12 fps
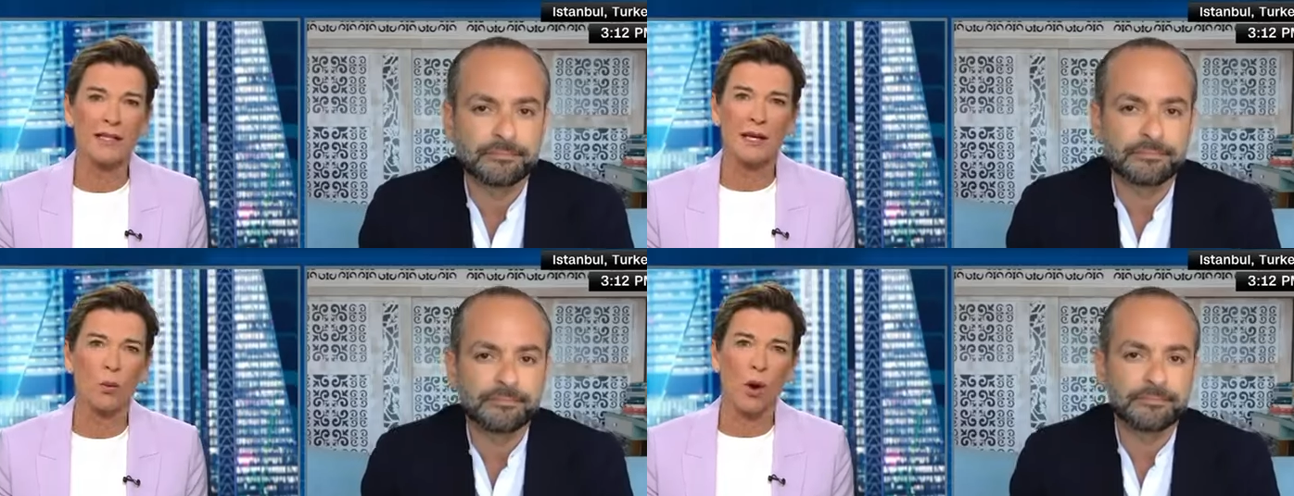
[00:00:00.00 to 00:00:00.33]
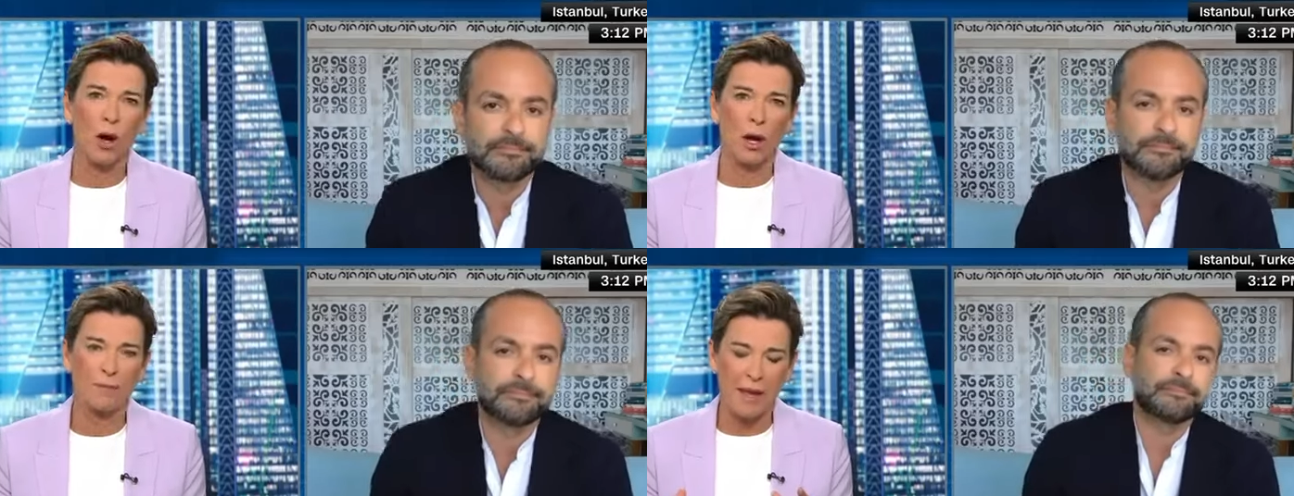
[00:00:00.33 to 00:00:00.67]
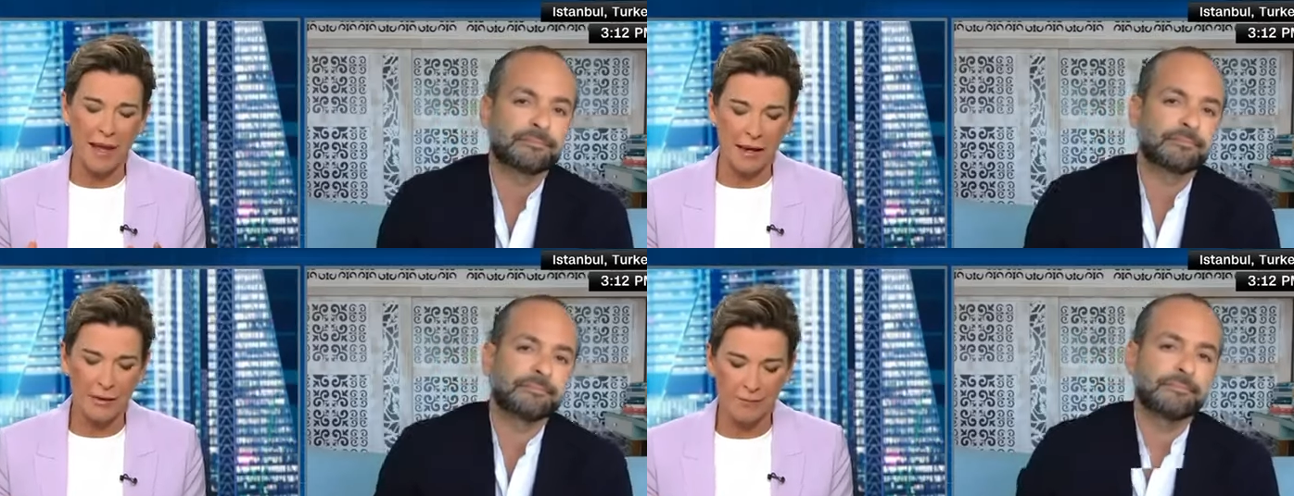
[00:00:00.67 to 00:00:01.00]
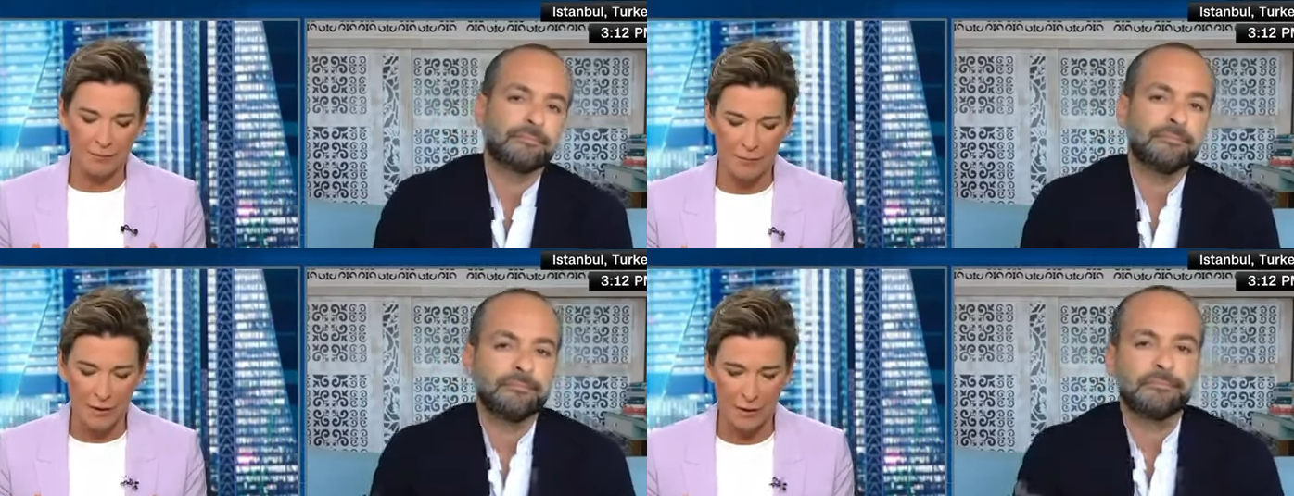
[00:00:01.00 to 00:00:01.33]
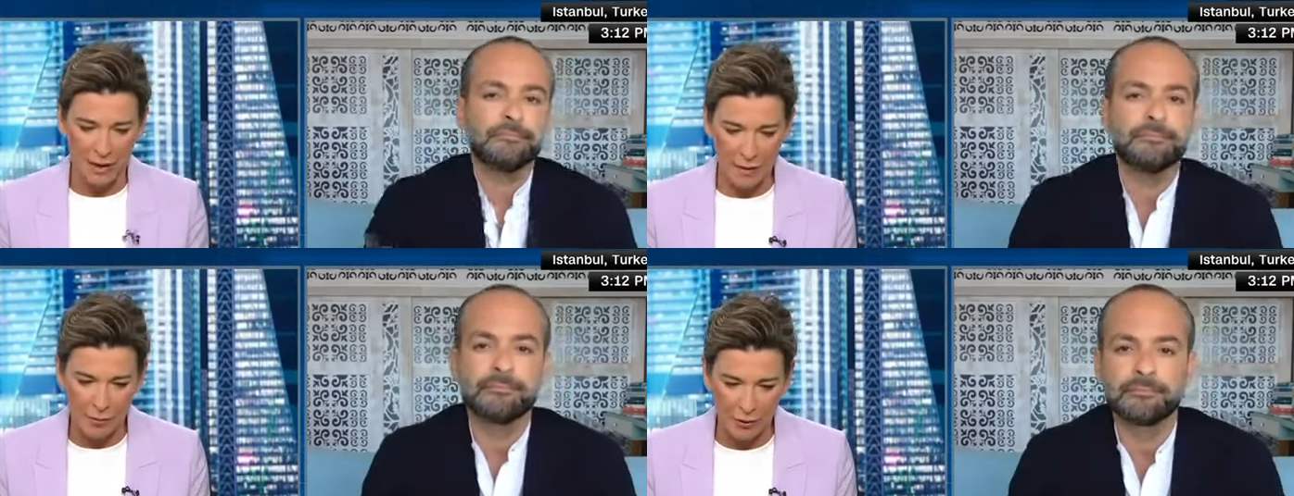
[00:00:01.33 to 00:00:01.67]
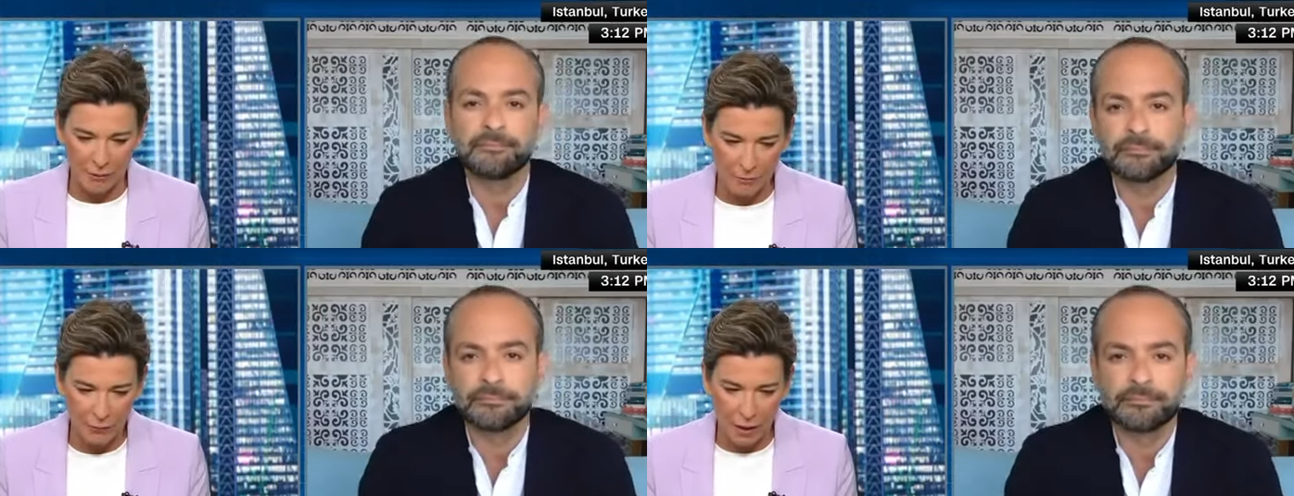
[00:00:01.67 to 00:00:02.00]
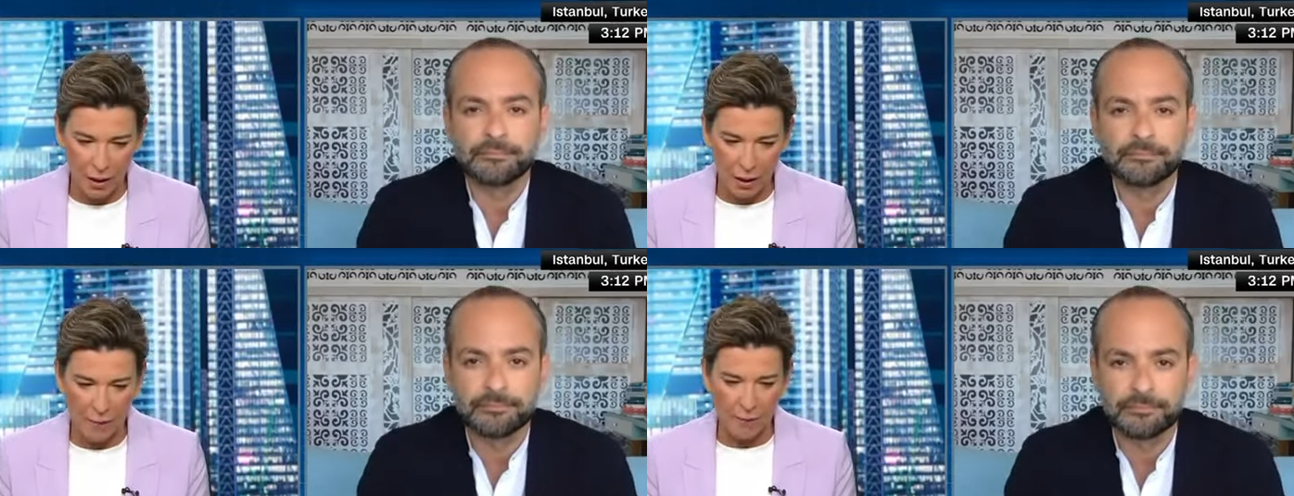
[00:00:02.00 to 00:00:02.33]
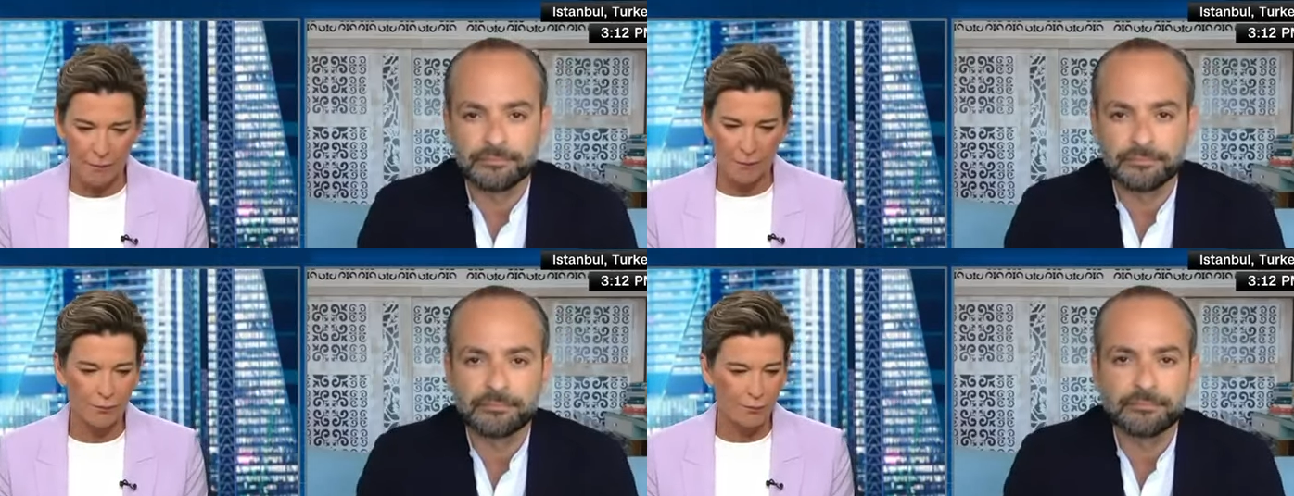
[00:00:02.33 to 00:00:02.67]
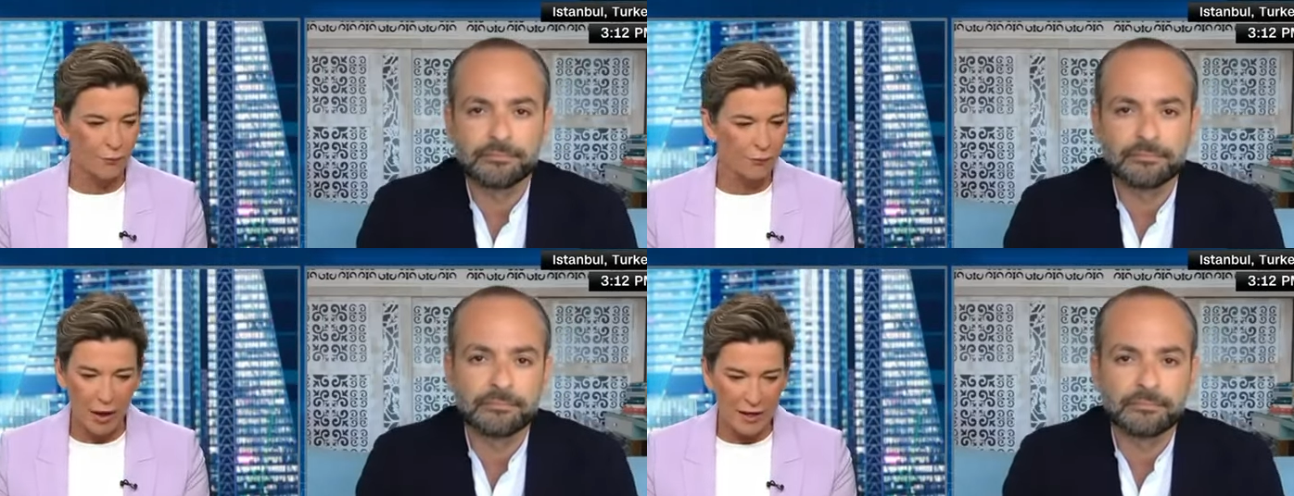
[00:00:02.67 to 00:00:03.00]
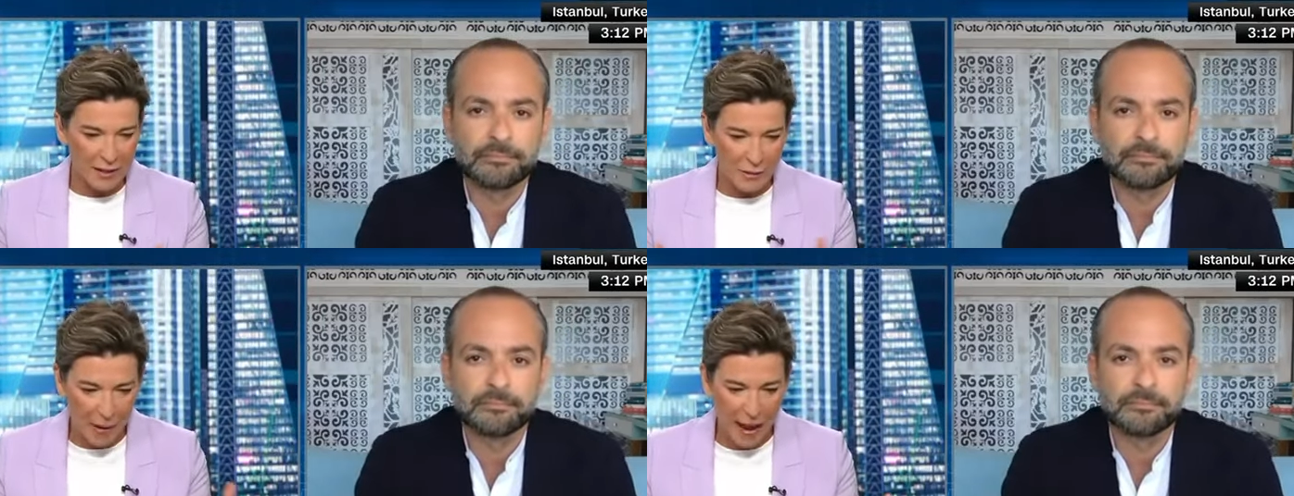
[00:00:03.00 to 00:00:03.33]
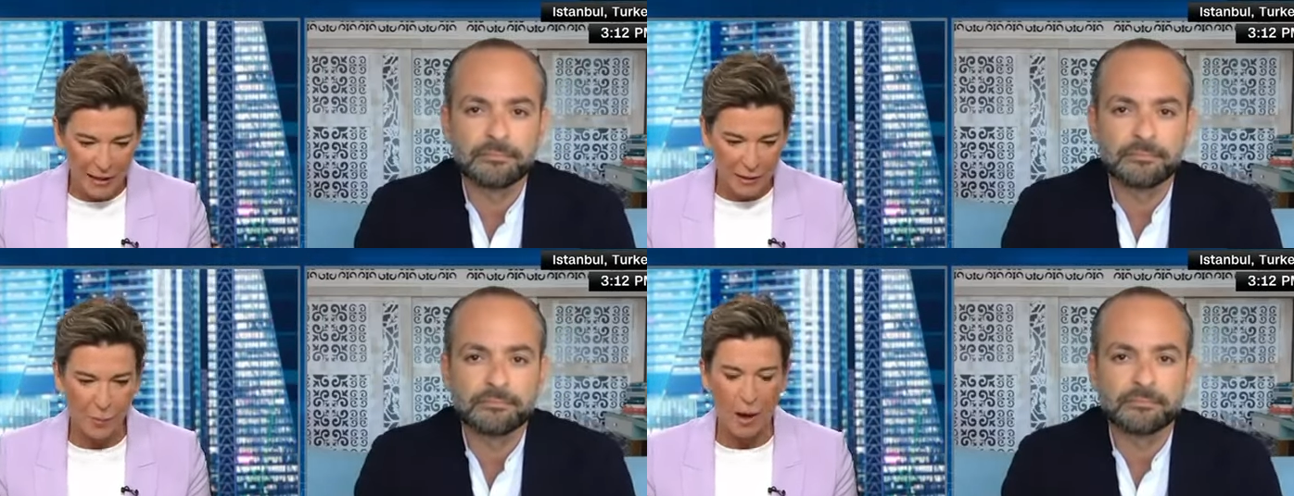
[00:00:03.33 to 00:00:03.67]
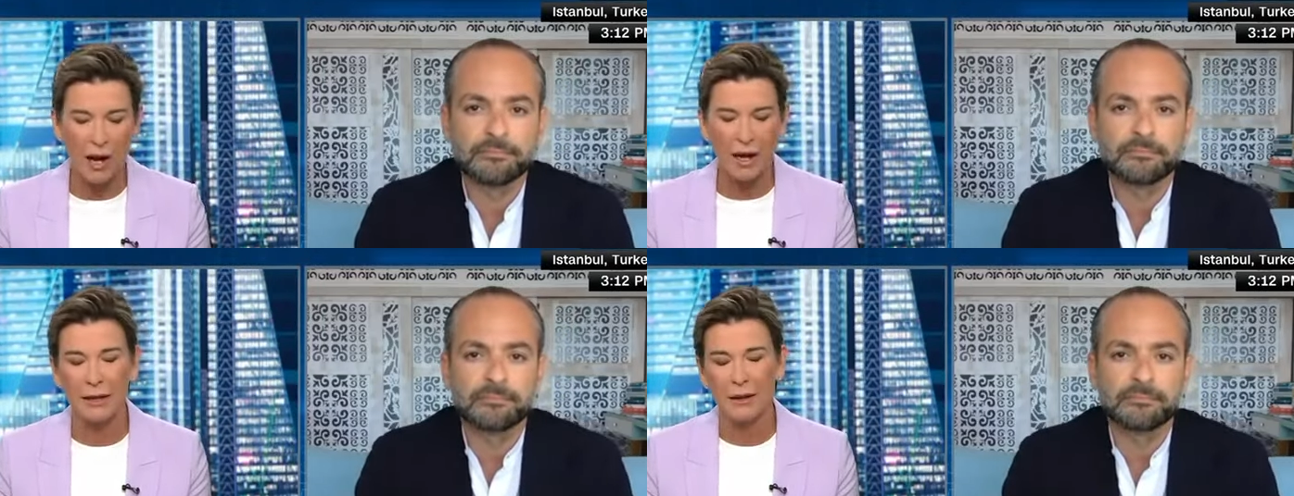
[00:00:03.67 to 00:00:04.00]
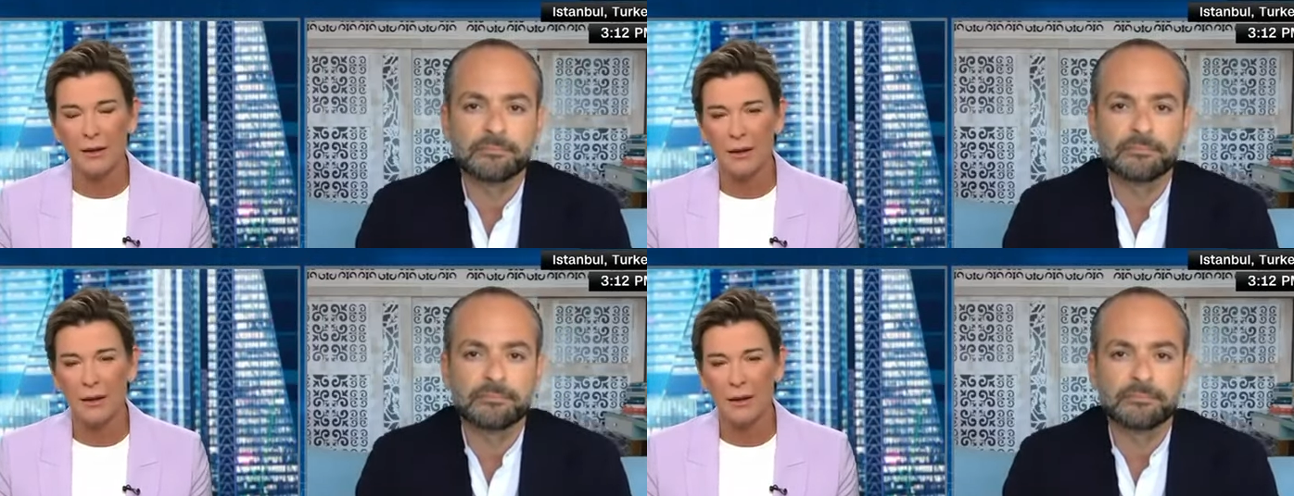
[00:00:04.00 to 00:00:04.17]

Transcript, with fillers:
Speaker 1: as it were, in Lebanon, um, finance backed by